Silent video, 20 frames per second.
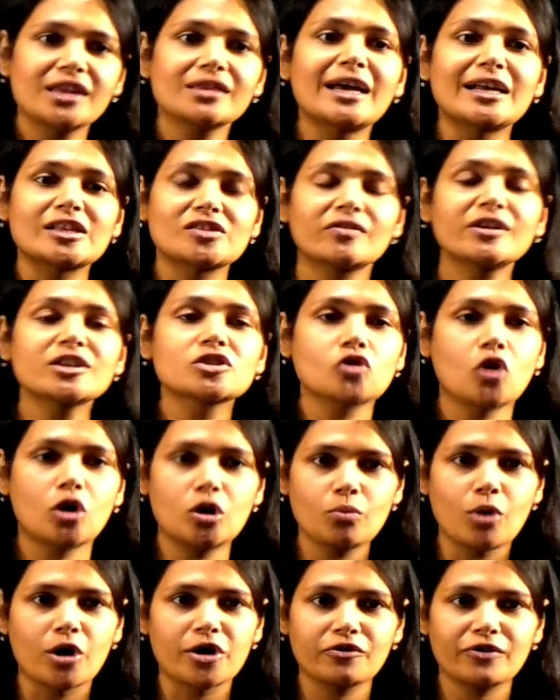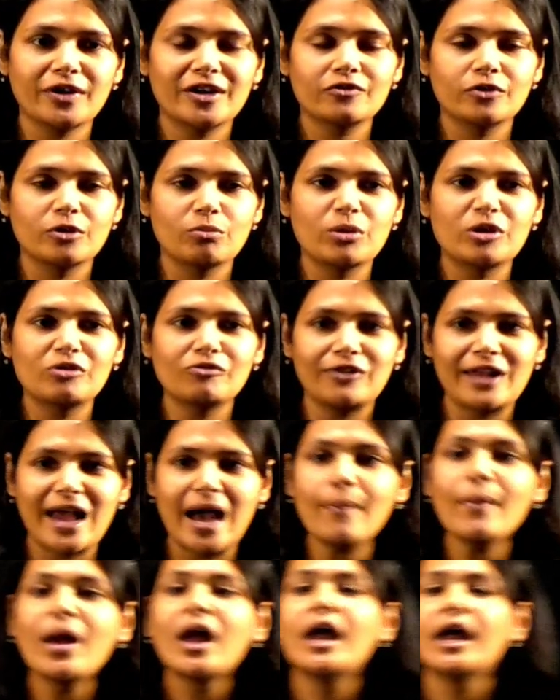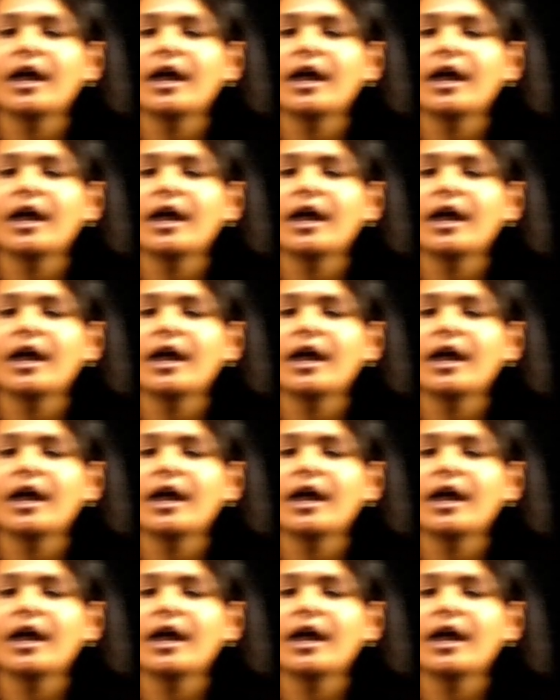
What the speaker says: and that's why it's called modified Widman flap.